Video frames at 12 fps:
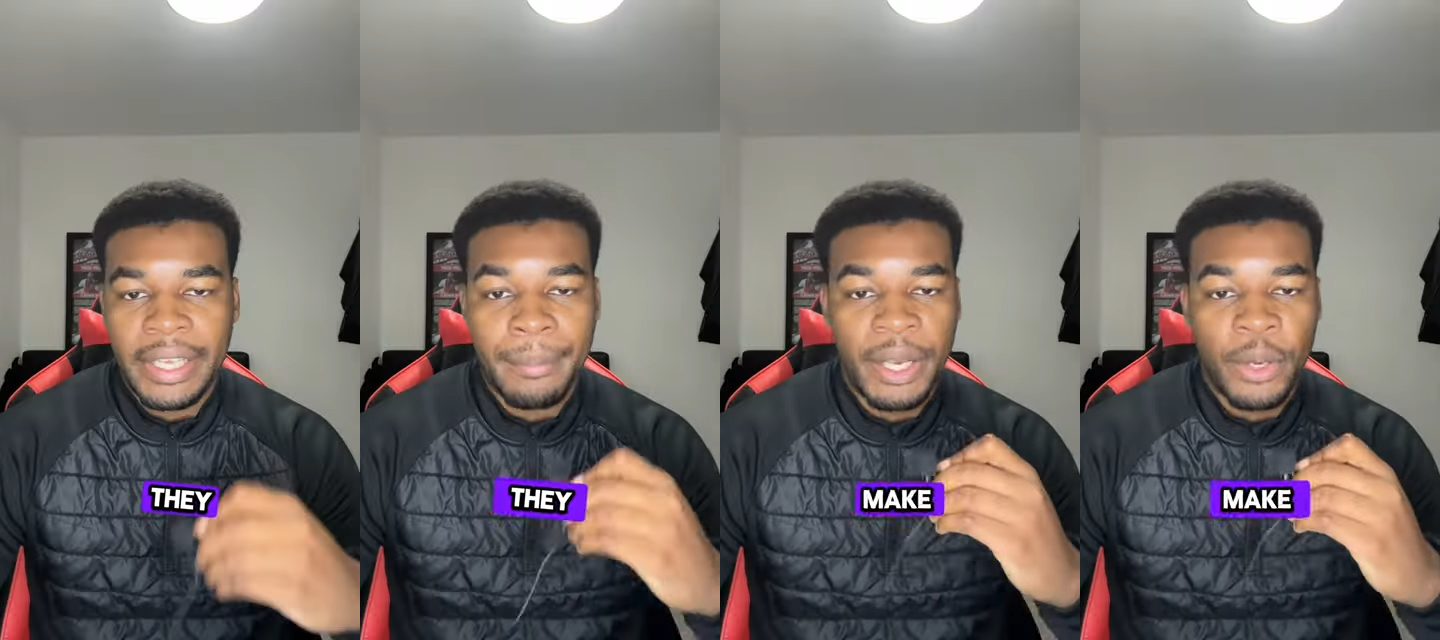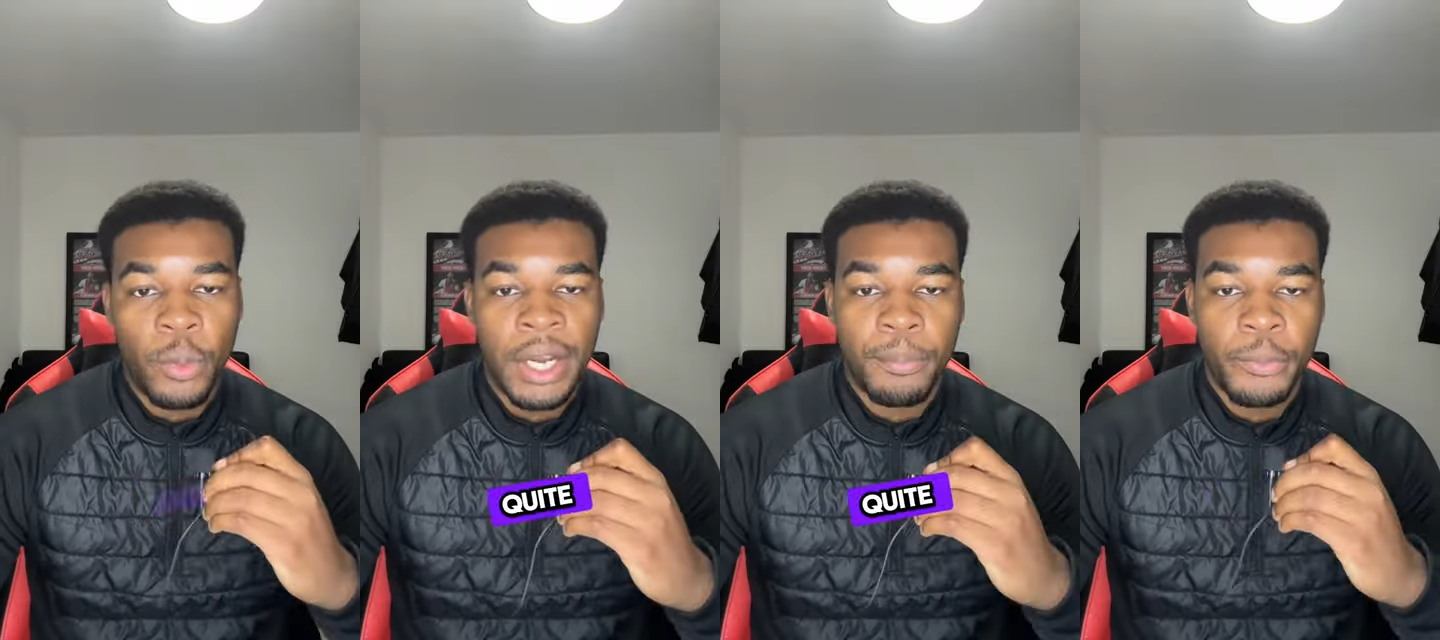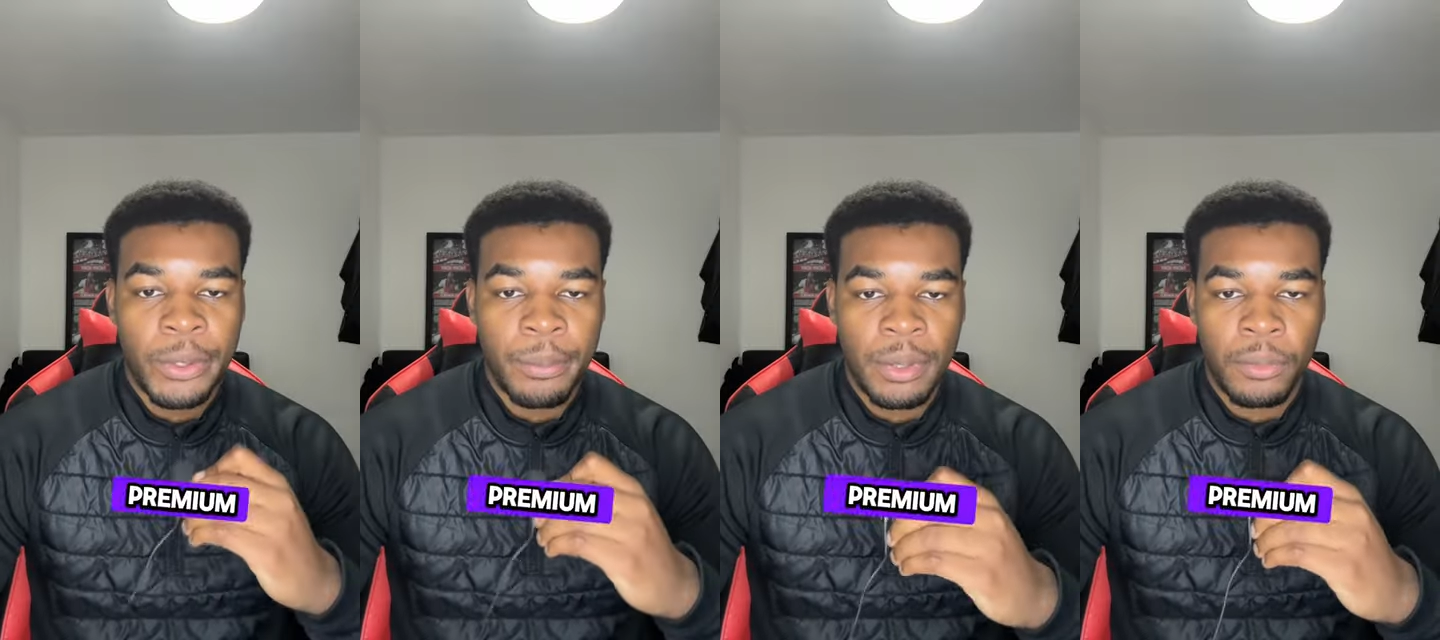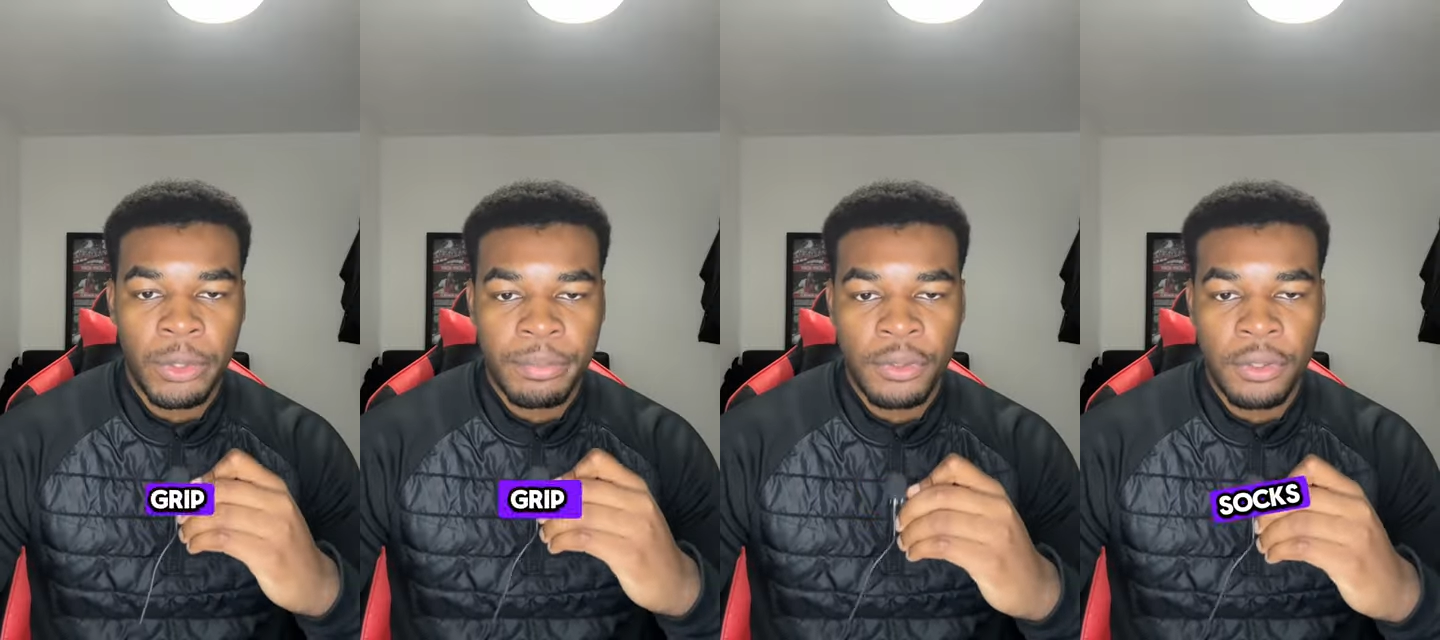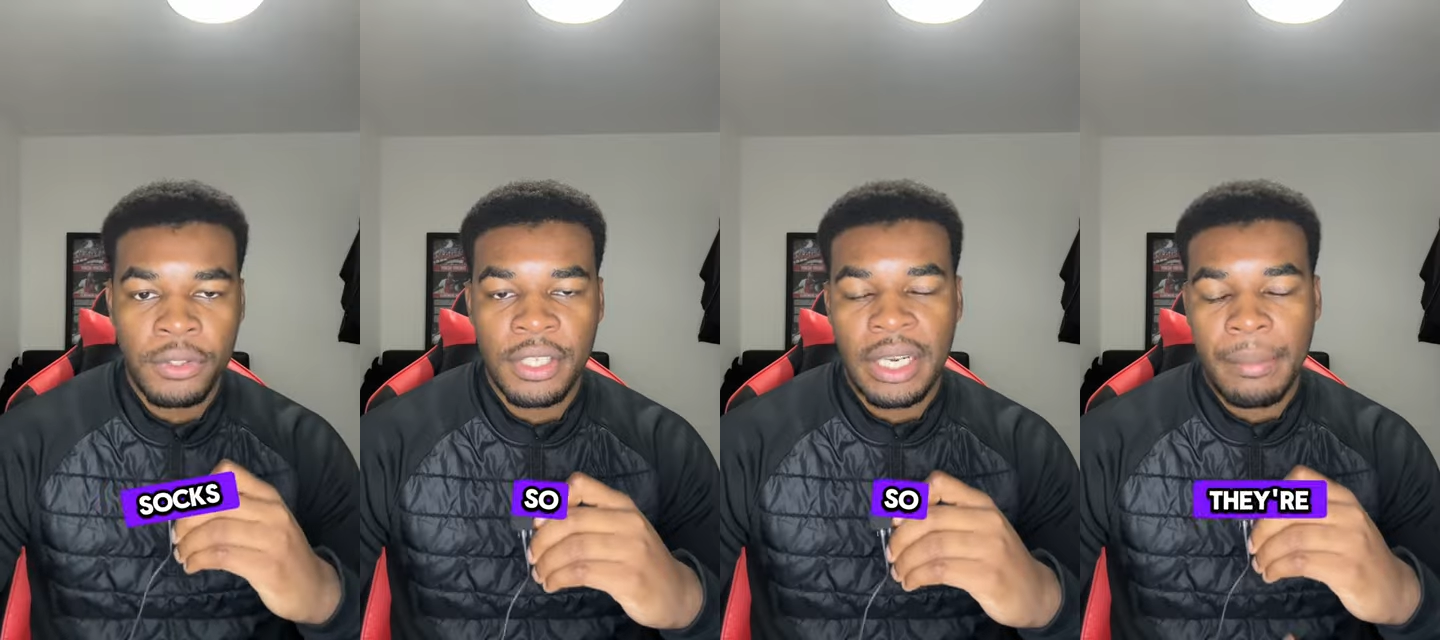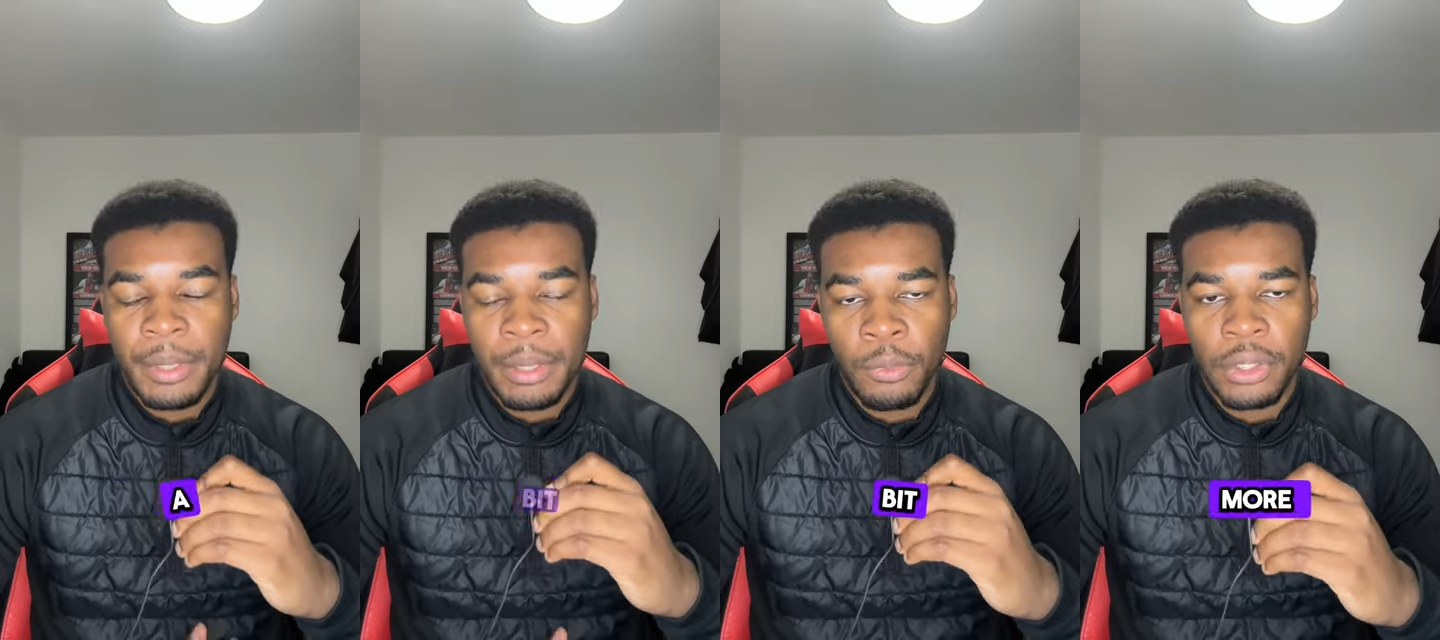They make quite premium grip socks, so they're a
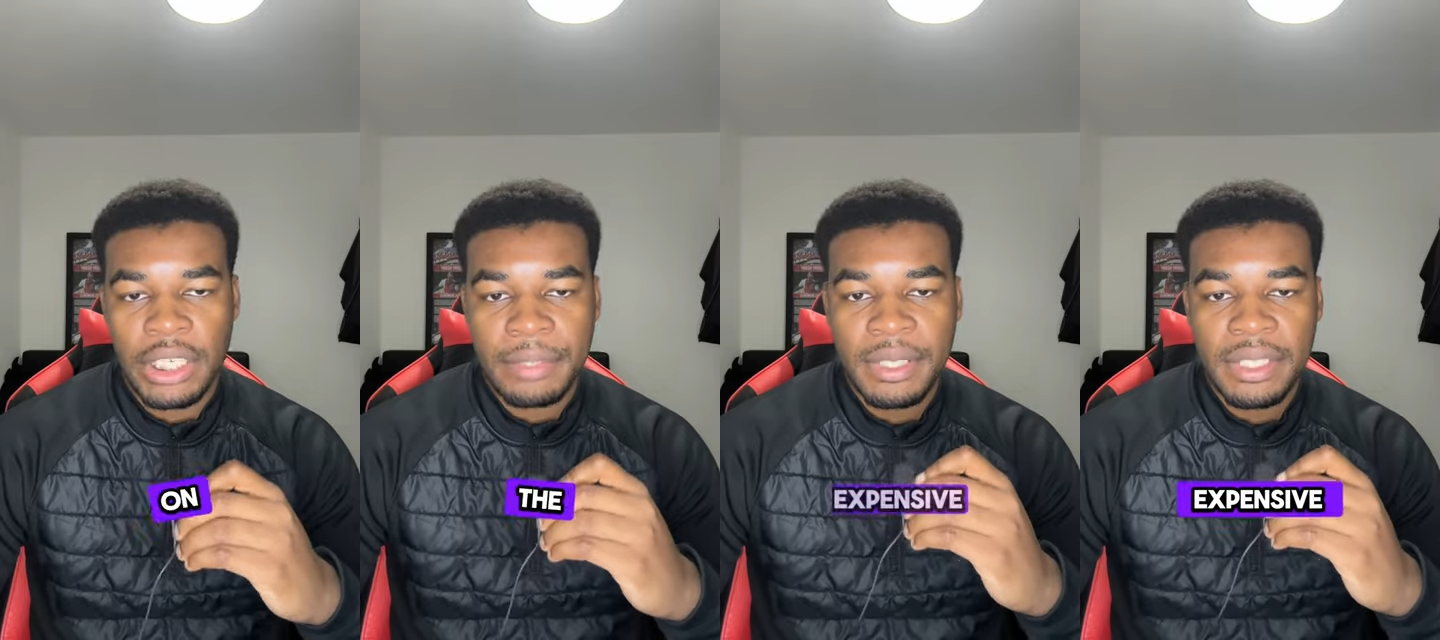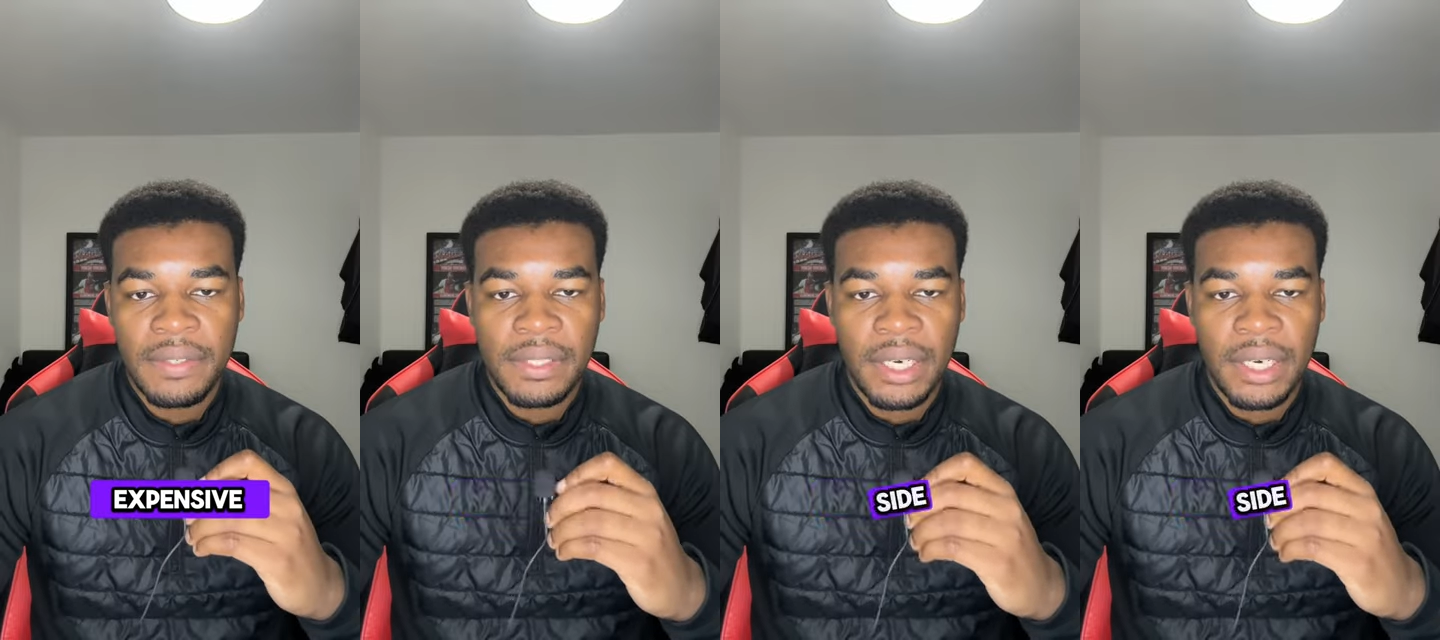bit more on the expensive